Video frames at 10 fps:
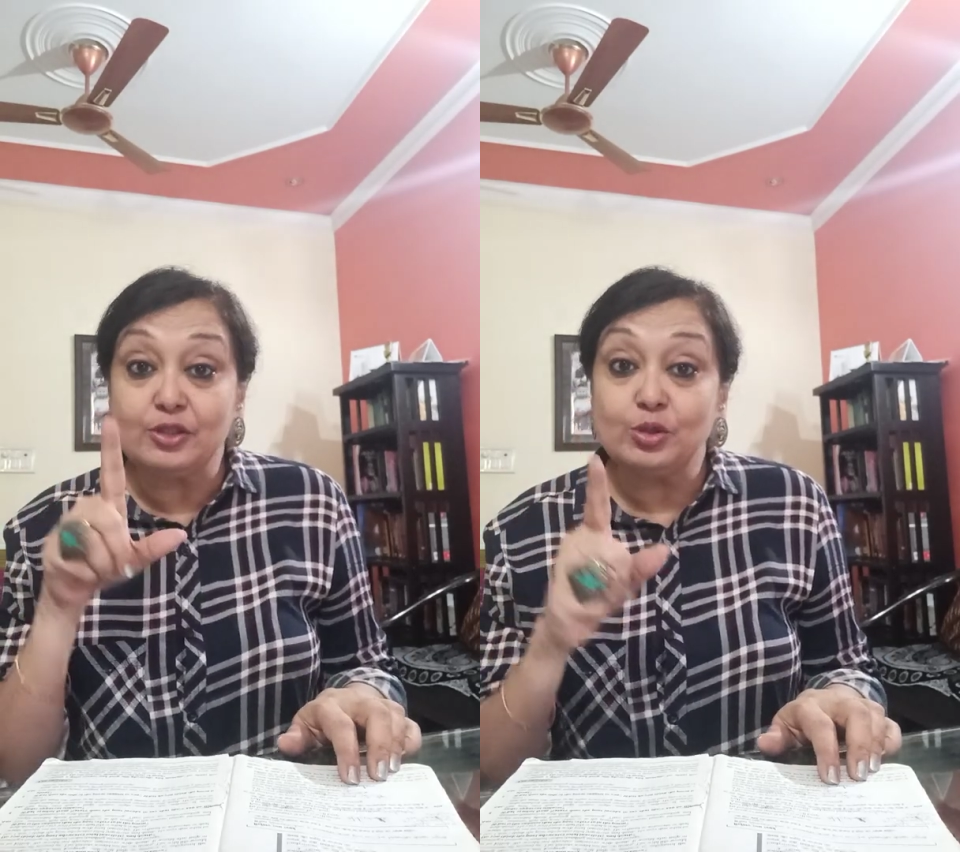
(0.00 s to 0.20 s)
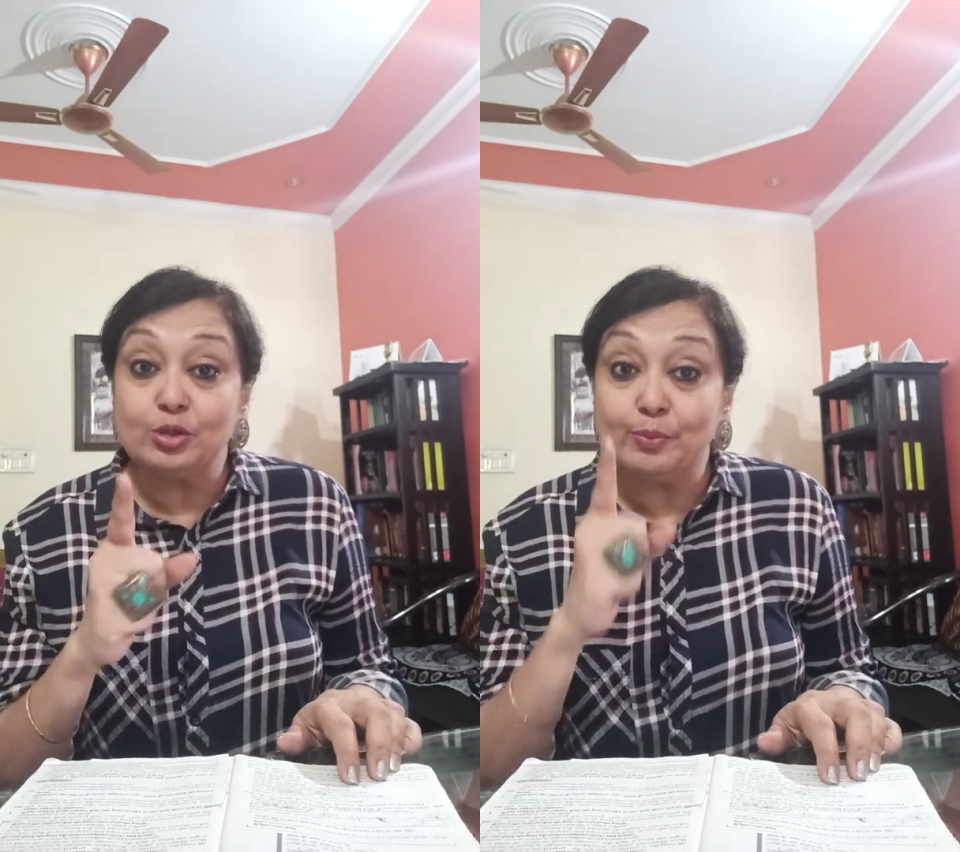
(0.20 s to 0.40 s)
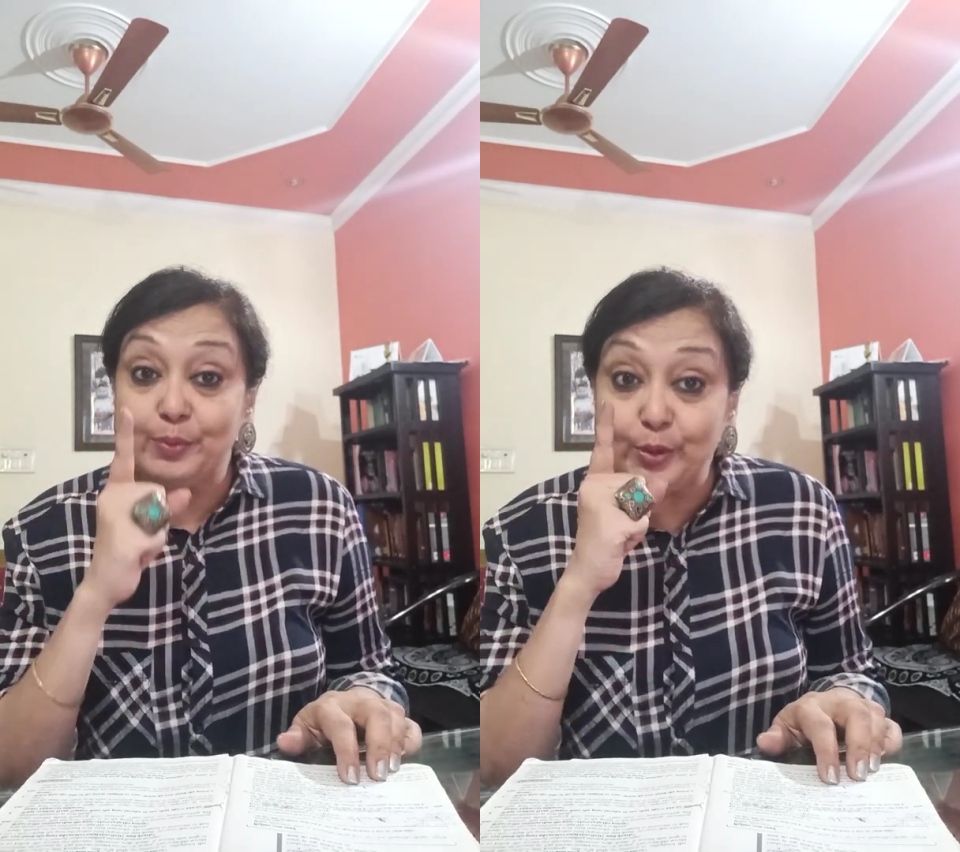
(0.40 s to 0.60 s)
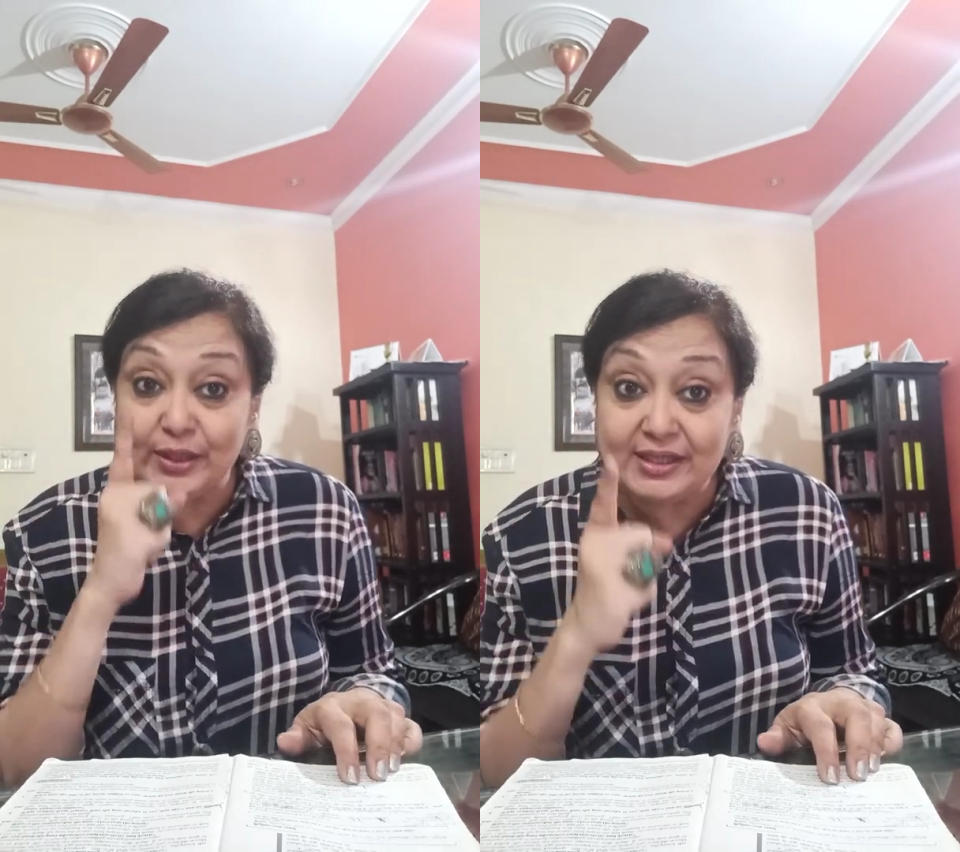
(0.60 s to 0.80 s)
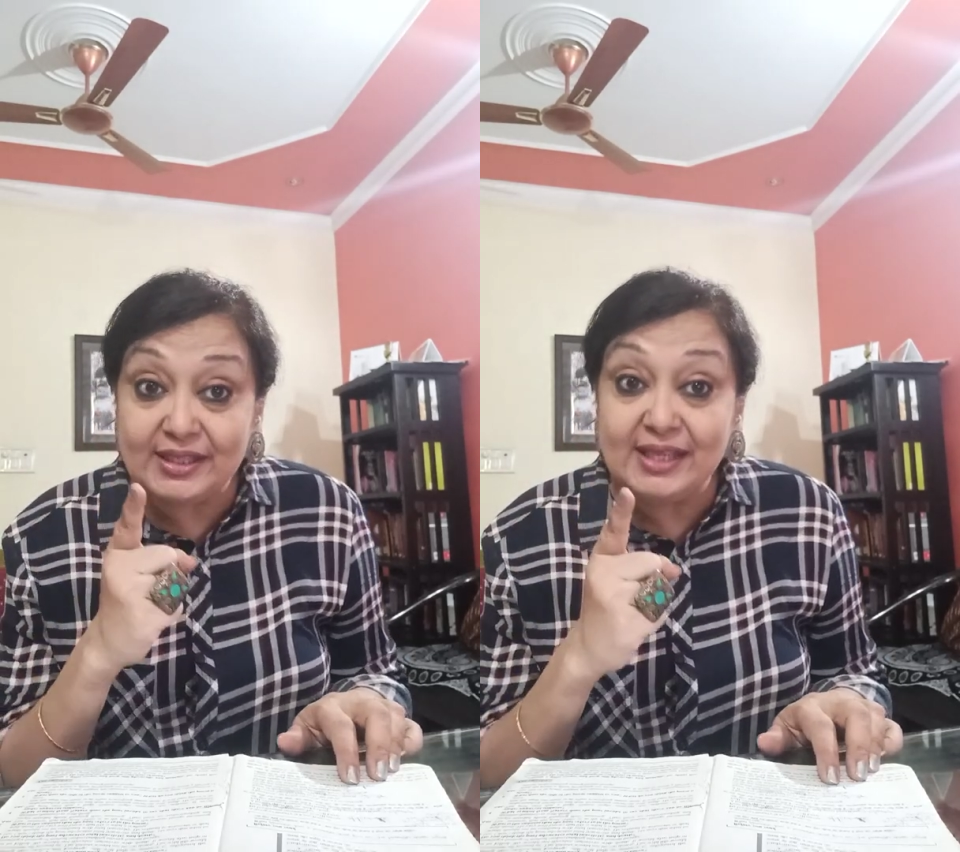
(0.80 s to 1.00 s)
So the
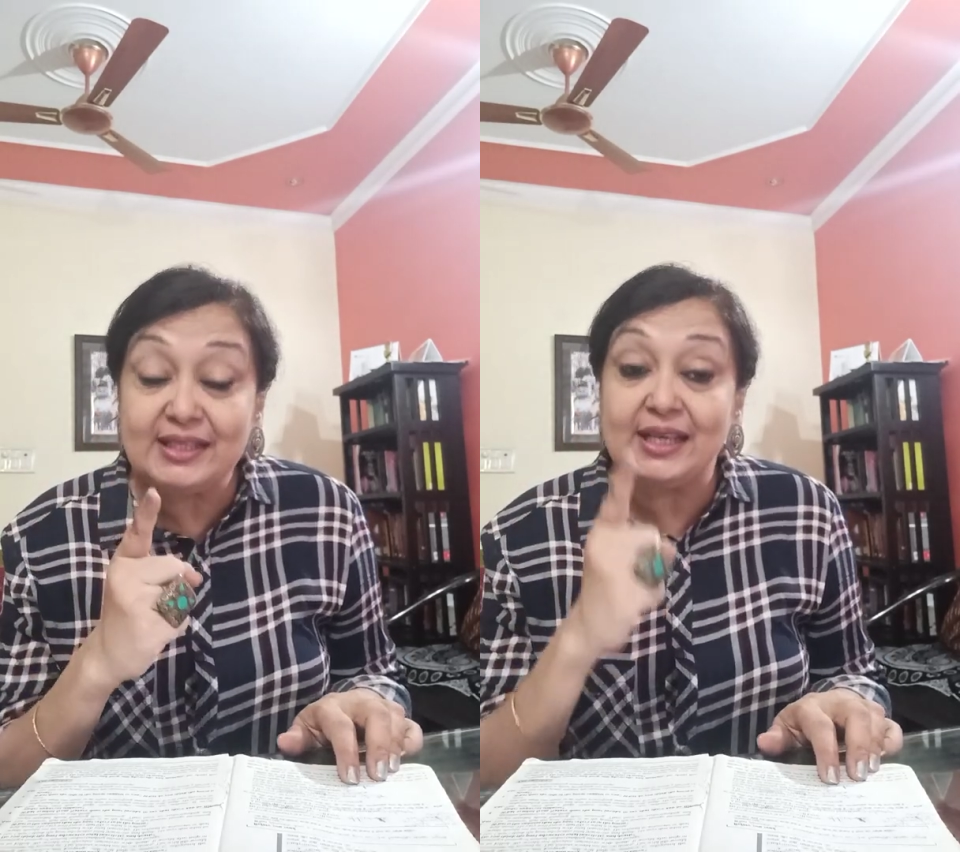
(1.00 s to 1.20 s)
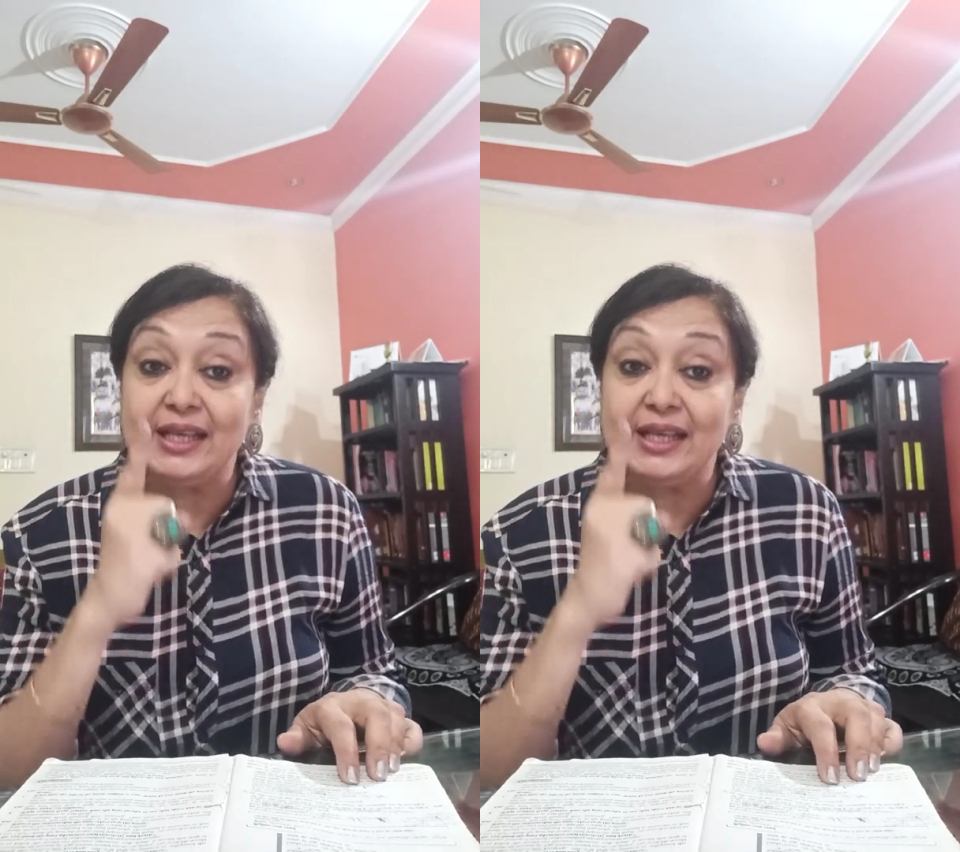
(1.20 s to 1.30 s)
poet says,